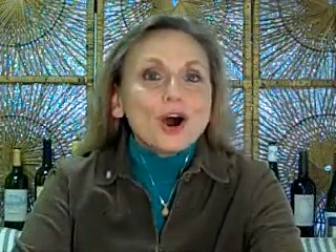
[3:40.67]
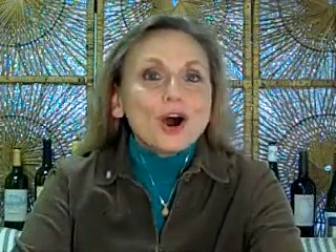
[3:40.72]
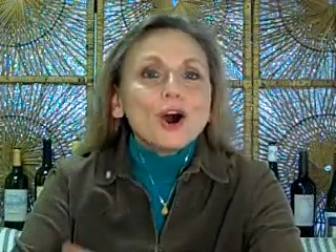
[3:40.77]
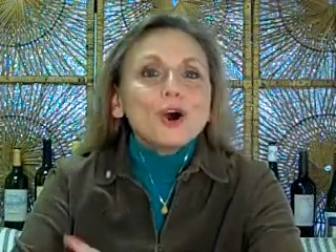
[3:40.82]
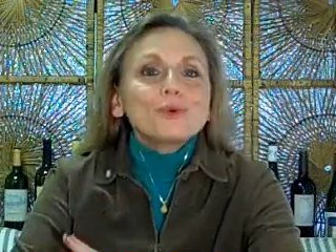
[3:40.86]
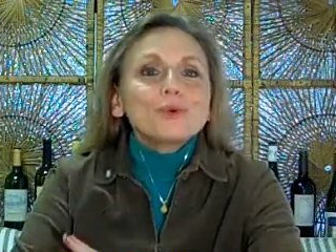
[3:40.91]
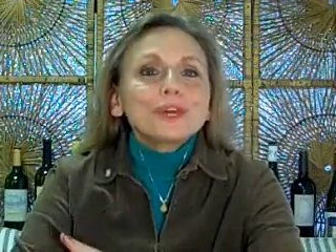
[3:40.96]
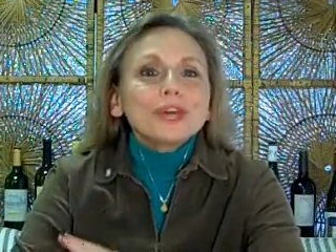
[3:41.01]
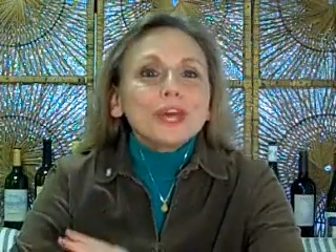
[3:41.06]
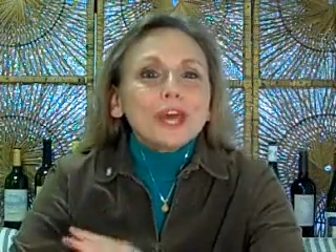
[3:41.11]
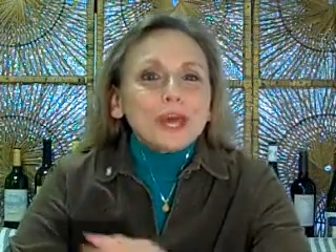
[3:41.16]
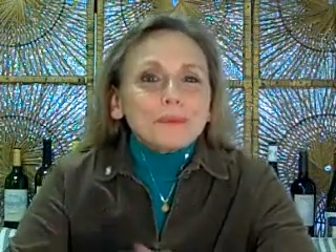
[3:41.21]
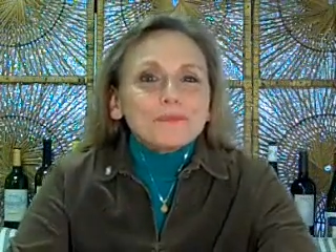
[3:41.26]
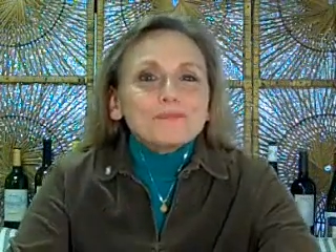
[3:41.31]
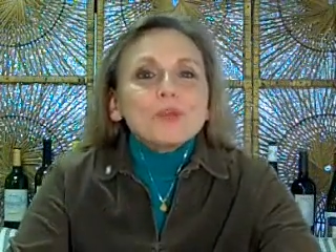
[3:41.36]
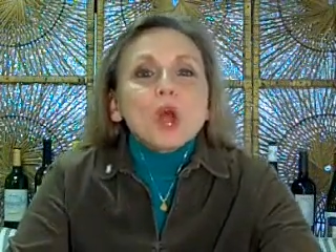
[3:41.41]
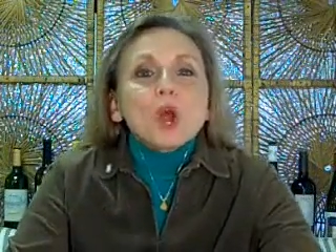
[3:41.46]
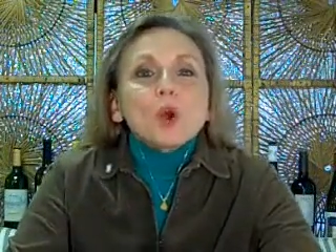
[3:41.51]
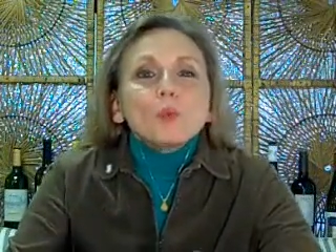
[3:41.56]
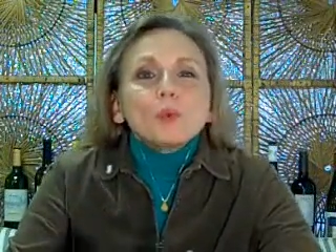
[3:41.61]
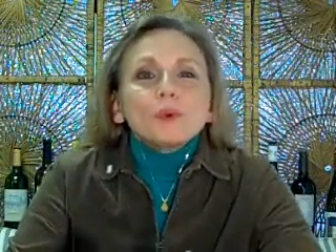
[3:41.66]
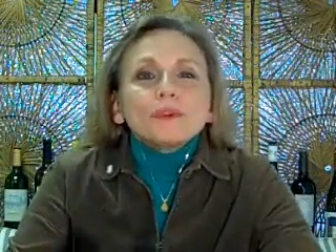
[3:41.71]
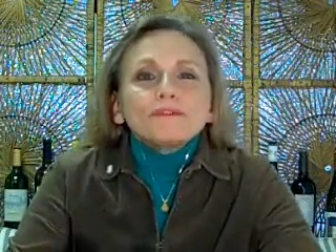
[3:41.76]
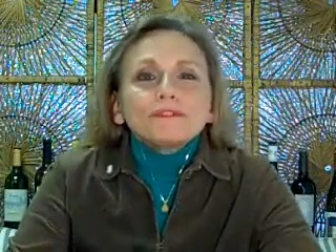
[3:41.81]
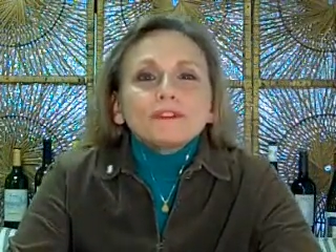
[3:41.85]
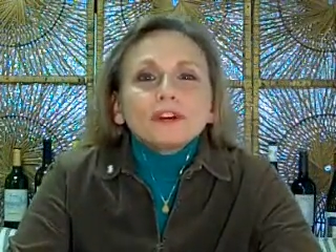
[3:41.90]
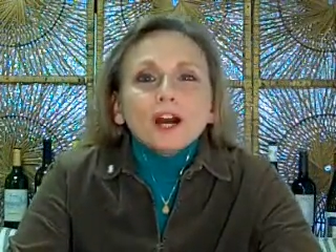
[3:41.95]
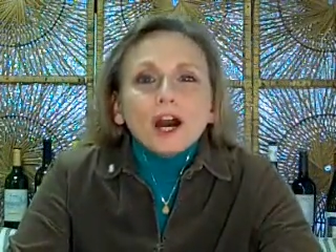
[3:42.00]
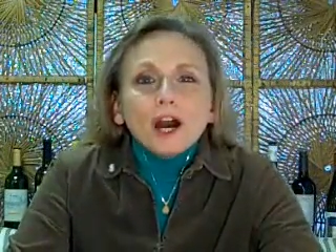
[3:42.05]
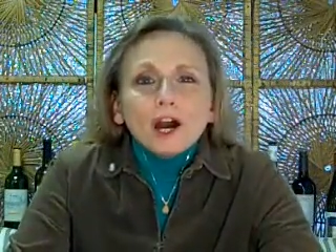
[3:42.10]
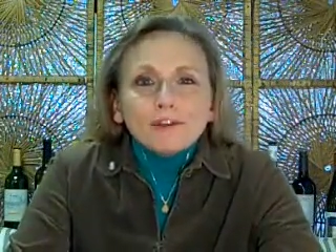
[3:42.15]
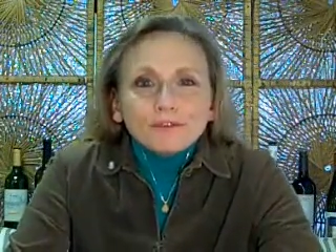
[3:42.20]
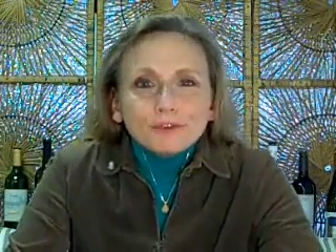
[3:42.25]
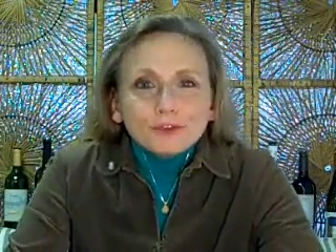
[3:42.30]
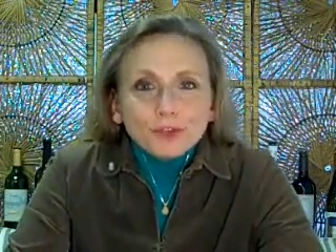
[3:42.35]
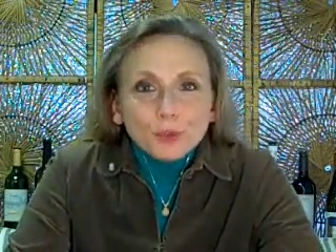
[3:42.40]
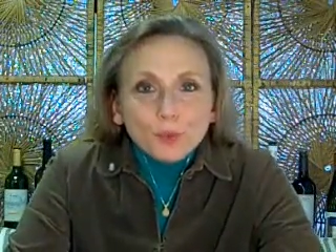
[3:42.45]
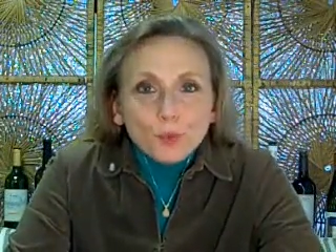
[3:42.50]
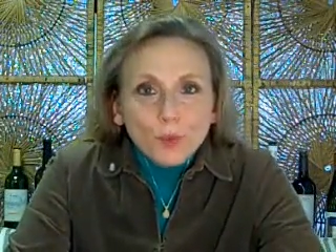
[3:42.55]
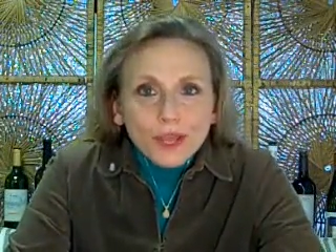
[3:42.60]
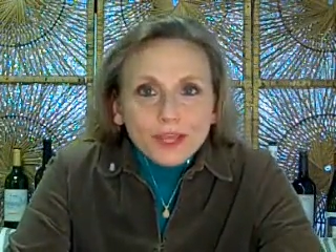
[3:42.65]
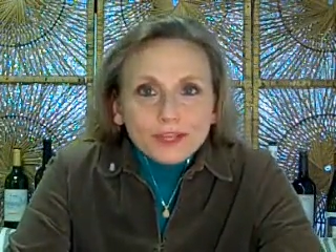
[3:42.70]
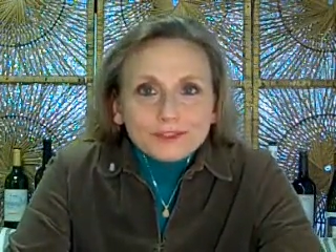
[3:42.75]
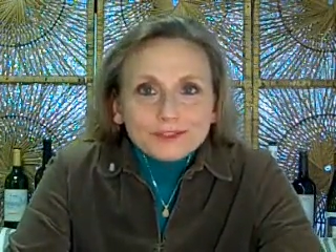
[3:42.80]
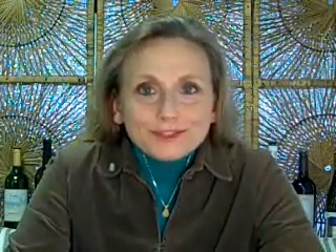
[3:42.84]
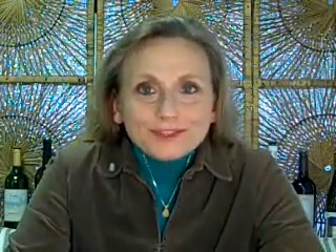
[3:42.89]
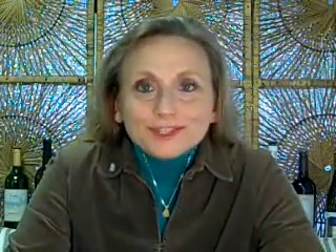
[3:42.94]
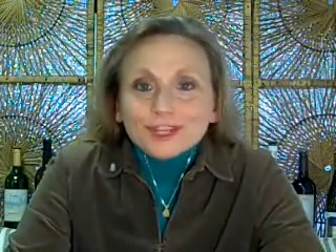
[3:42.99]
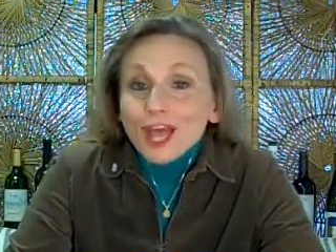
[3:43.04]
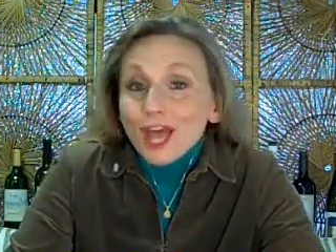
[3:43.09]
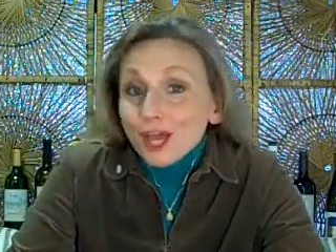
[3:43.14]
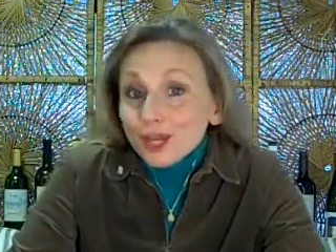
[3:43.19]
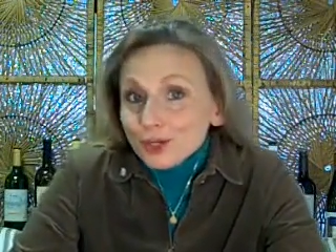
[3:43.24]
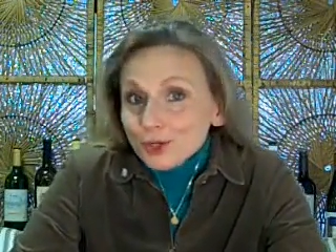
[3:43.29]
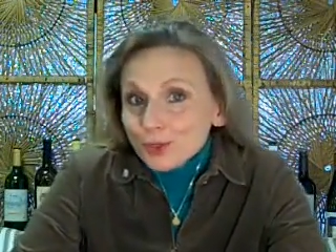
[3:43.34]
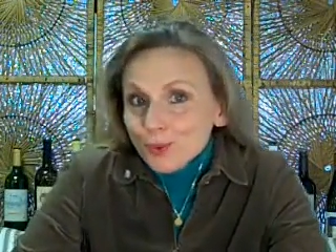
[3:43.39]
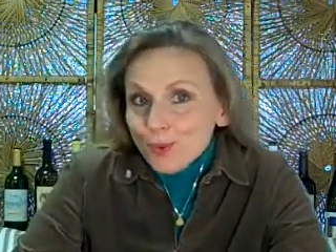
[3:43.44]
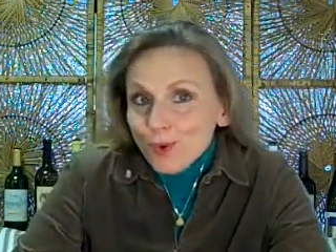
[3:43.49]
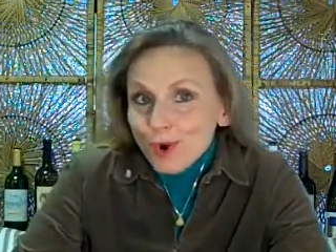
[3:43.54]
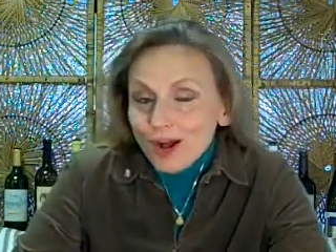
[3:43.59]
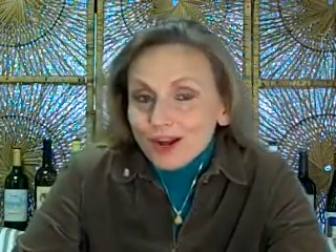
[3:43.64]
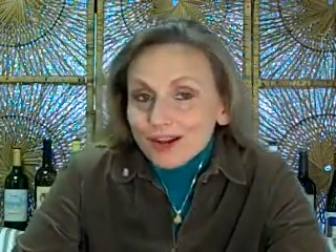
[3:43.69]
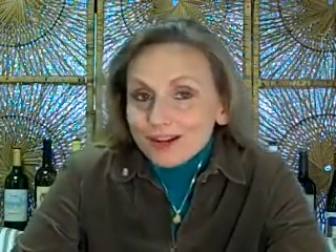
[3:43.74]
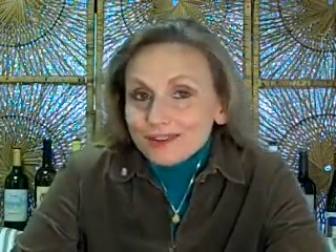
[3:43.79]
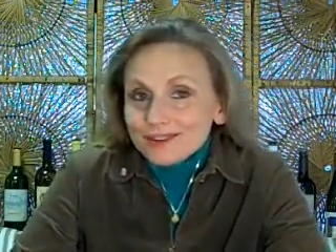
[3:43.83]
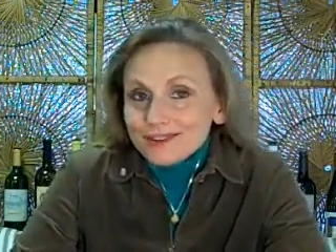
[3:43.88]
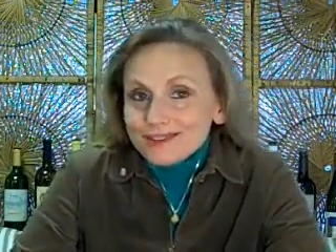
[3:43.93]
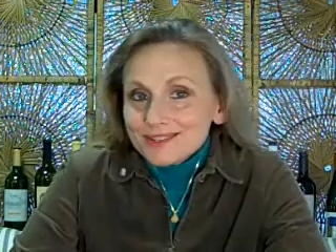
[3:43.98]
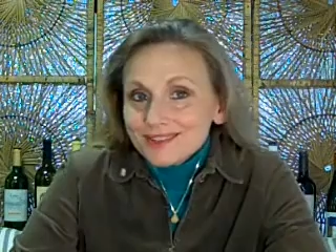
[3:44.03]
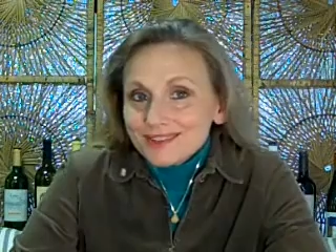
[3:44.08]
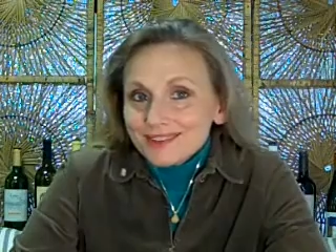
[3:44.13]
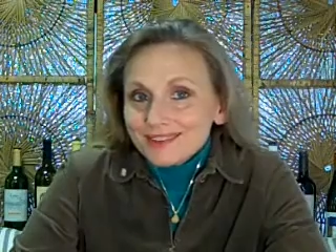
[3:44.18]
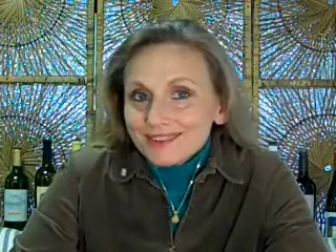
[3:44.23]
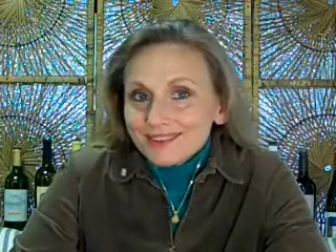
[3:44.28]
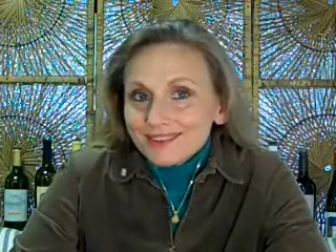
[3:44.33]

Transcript: Okay, we've covered the whens and whys.